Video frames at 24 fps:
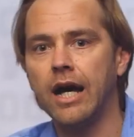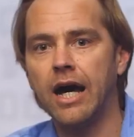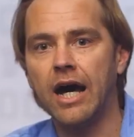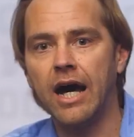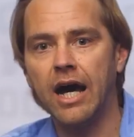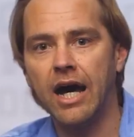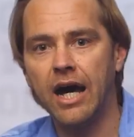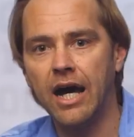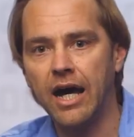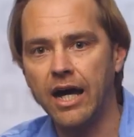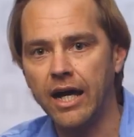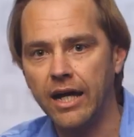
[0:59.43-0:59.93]

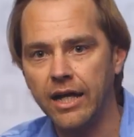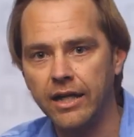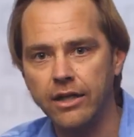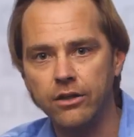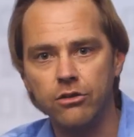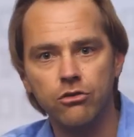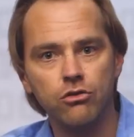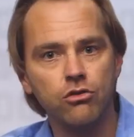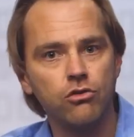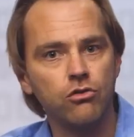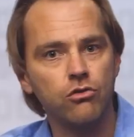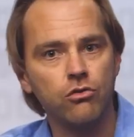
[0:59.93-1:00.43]
high,
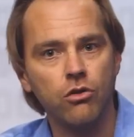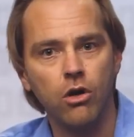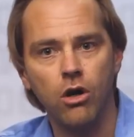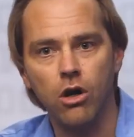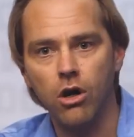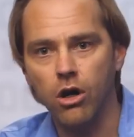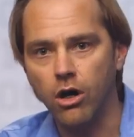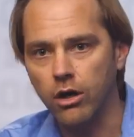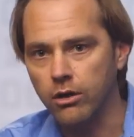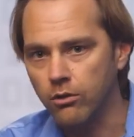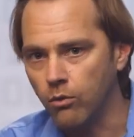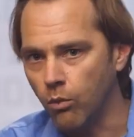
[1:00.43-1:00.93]

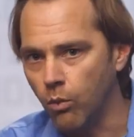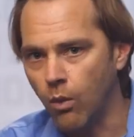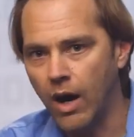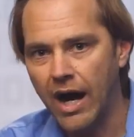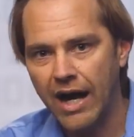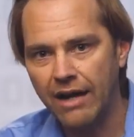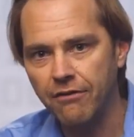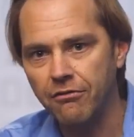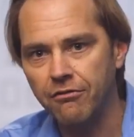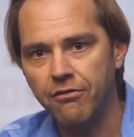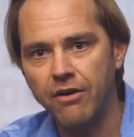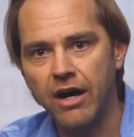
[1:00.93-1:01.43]
strong
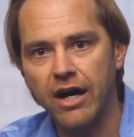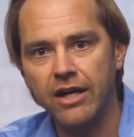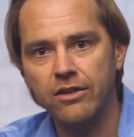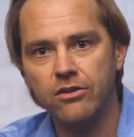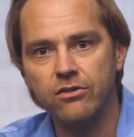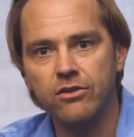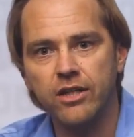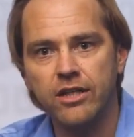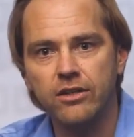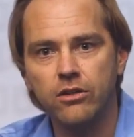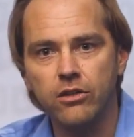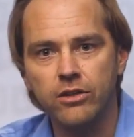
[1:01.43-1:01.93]
Wi-Fi
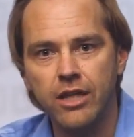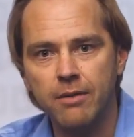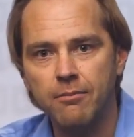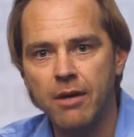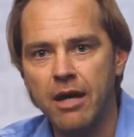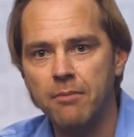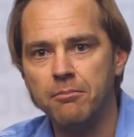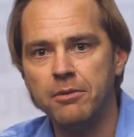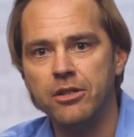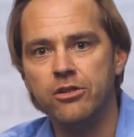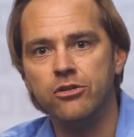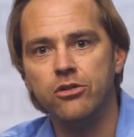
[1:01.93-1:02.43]
signal. They
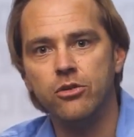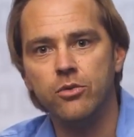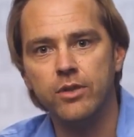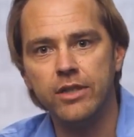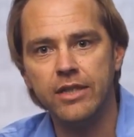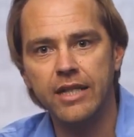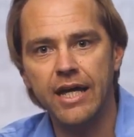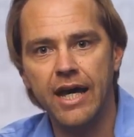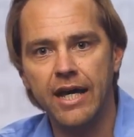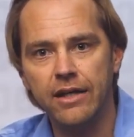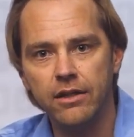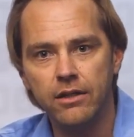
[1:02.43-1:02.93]
might be
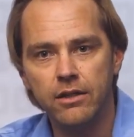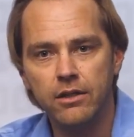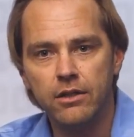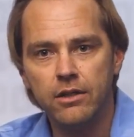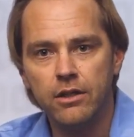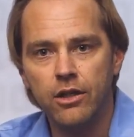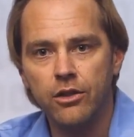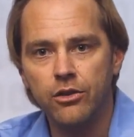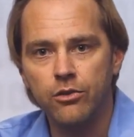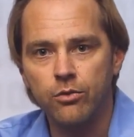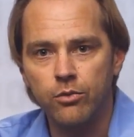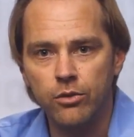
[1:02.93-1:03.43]
doing that
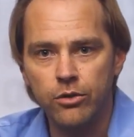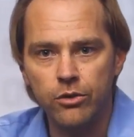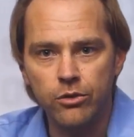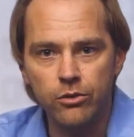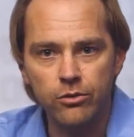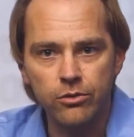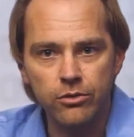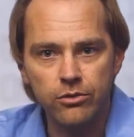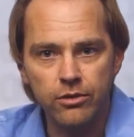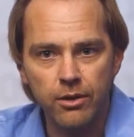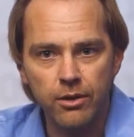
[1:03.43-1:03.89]
through